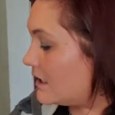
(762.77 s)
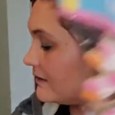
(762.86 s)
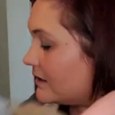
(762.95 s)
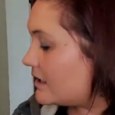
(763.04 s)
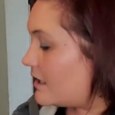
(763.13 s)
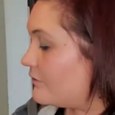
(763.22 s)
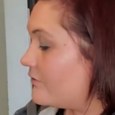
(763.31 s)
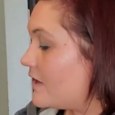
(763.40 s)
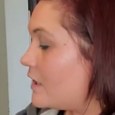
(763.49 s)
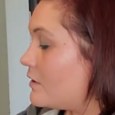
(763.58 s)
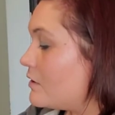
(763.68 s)
And then I
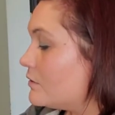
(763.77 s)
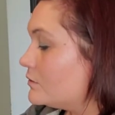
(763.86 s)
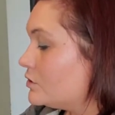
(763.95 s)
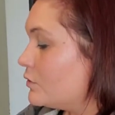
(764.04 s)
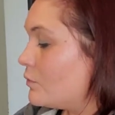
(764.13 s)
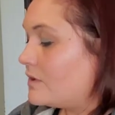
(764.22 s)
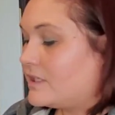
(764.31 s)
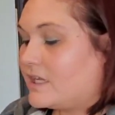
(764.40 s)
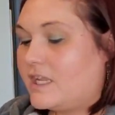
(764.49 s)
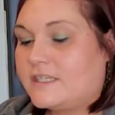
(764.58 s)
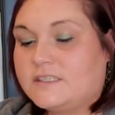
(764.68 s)
found the one
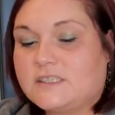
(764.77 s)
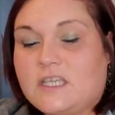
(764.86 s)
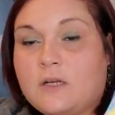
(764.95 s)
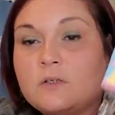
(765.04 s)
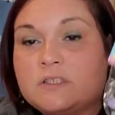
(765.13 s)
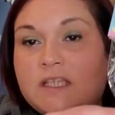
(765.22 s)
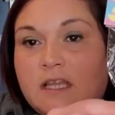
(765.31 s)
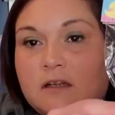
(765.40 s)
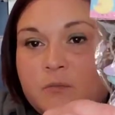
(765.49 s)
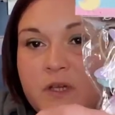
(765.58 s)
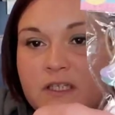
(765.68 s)
that has carrots
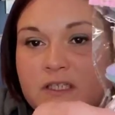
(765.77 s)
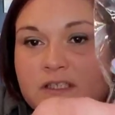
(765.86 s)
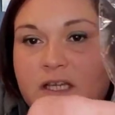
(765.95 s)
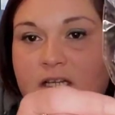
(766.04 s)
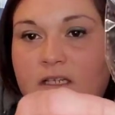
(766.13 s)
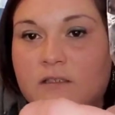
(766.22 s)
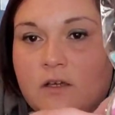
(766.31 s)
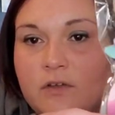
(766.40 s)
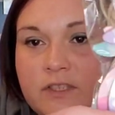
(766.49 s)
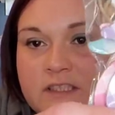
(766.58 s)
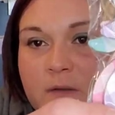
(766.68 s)
and bunnies on it.
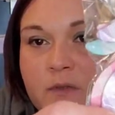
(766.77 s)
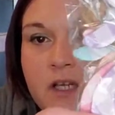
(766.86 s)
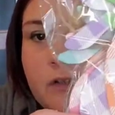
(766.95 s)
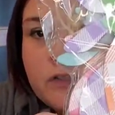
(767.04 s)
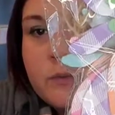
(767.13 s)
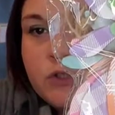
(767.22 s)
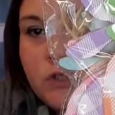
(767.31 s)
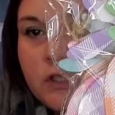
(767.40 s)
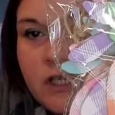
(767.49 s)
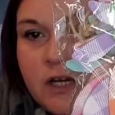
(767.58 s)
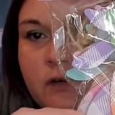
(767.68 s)
All the same colors, but you get
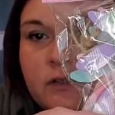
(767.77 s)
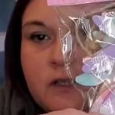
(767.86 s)
a carrot,